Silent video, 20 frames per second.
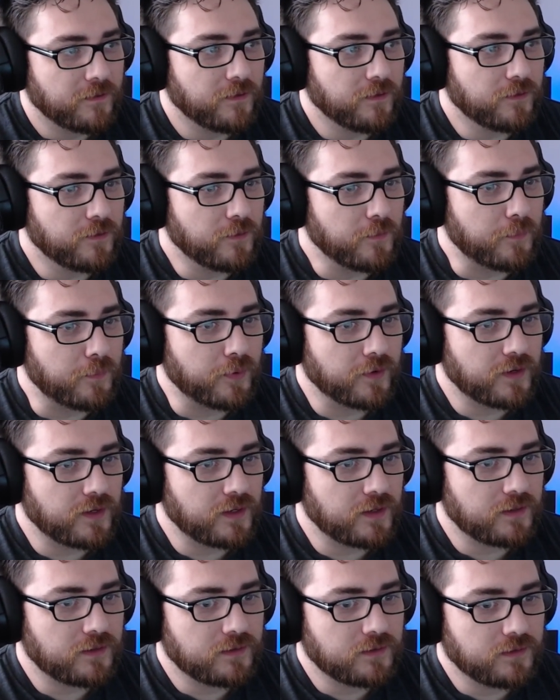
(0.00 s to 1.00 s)
You put
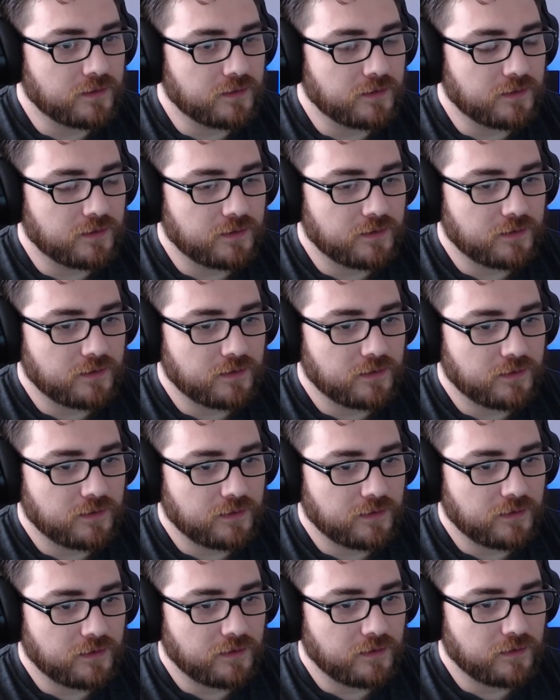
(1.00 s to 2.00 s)
in
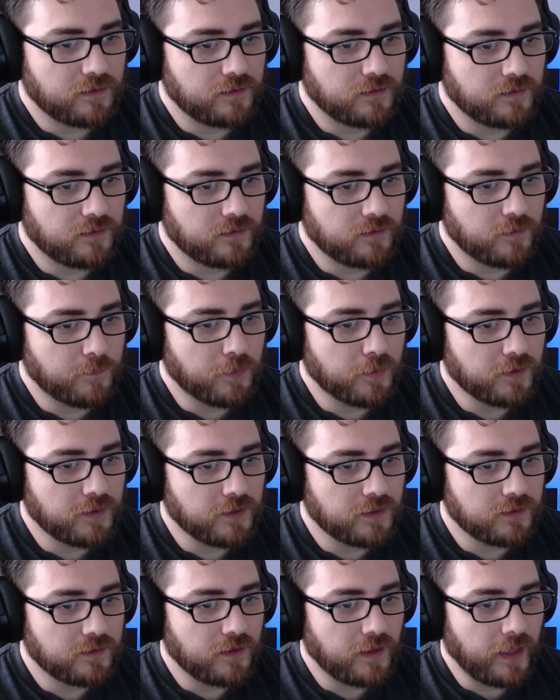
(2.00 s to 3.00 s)

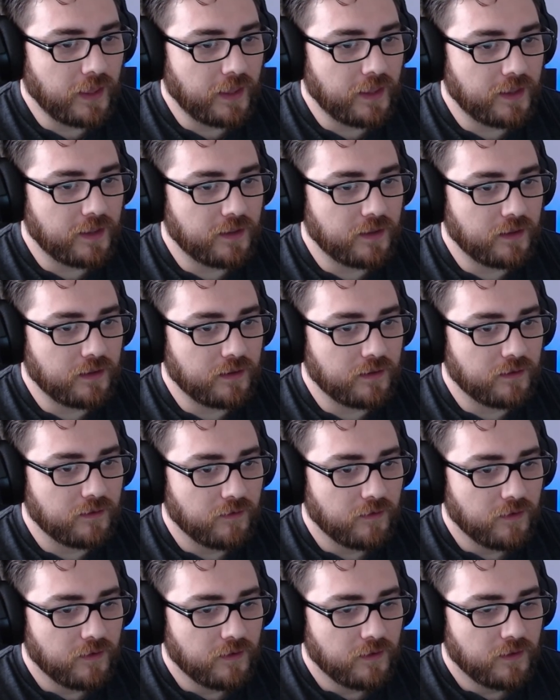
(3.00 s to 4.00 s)
a
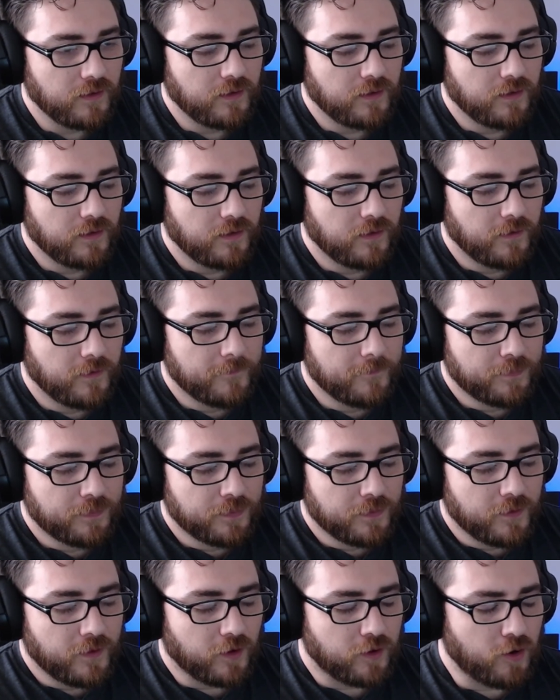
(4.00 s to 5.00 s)

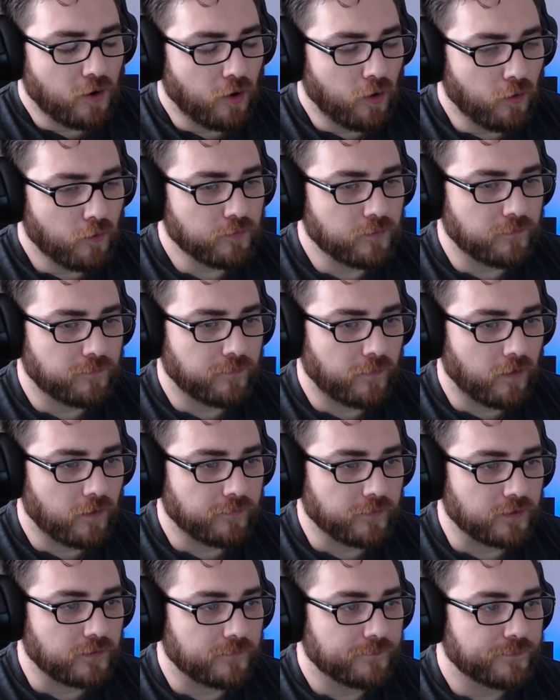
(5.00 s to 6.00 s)
Colt
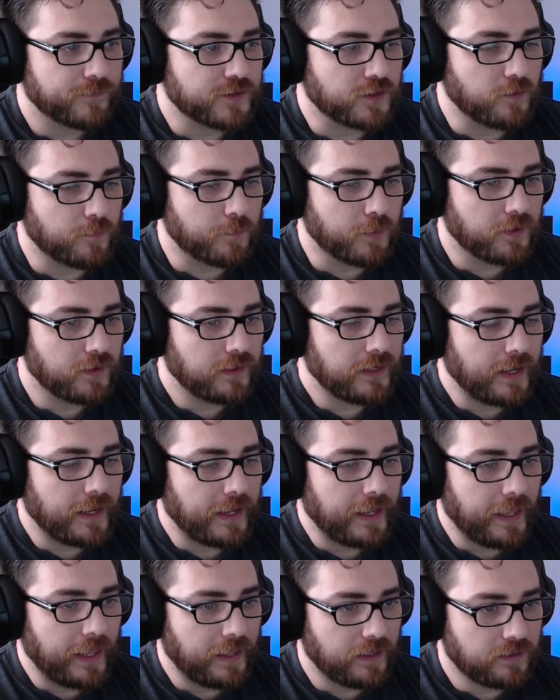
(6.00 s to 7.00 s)
revolver. So you put in a
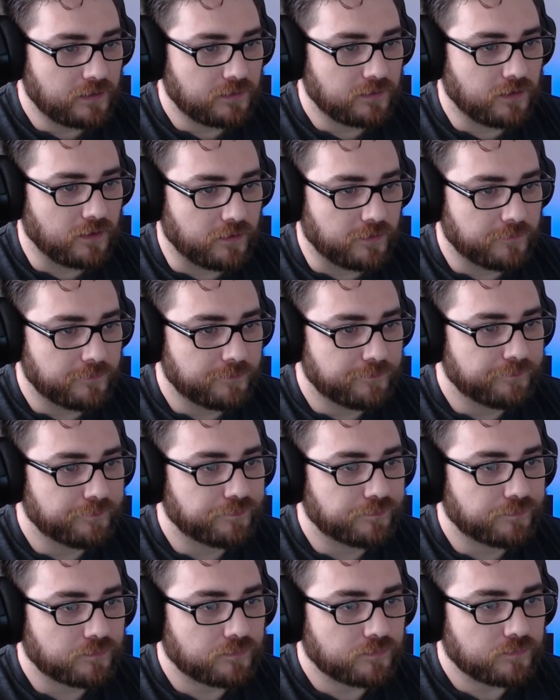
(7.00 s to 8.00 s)
handgun
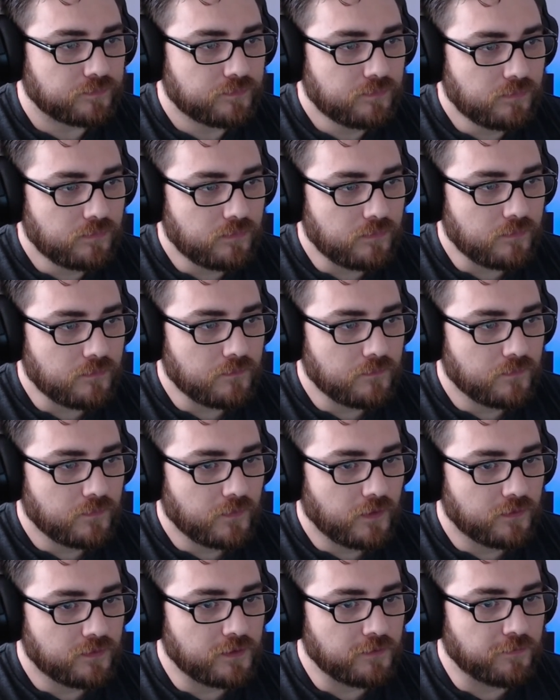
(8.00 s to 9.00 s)

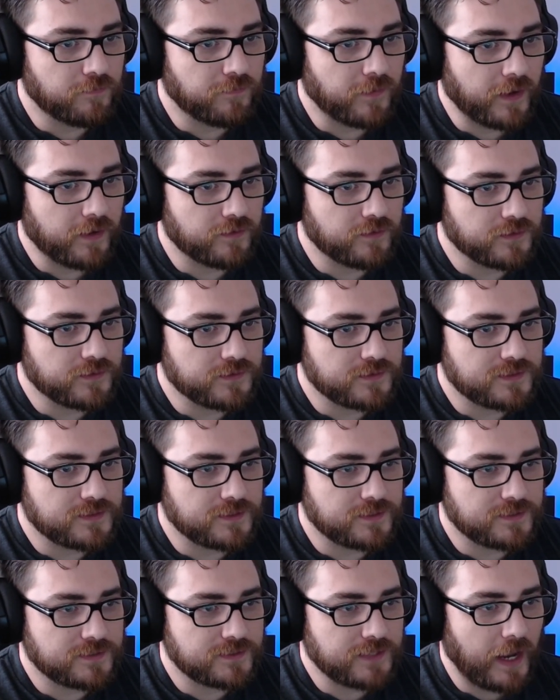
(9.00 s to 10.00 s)
that fires
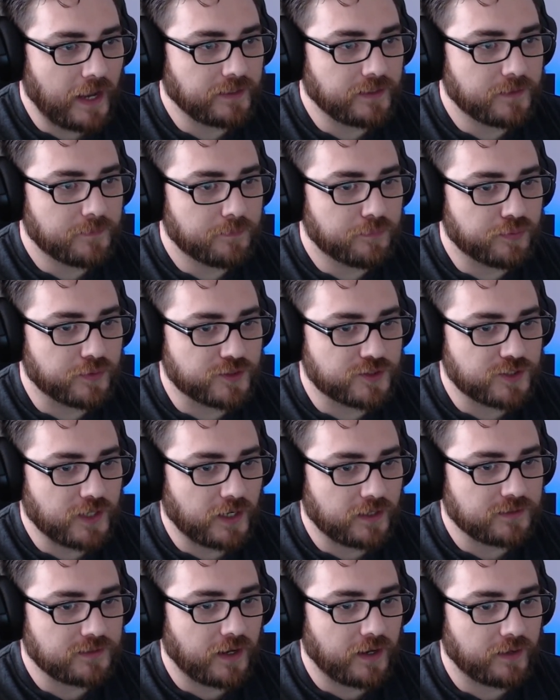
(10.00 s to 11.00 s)
solid
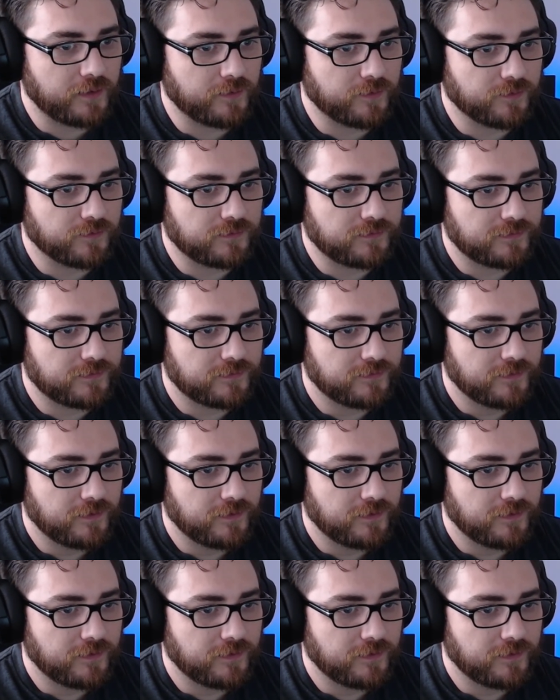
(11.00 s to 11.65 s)
projectiles,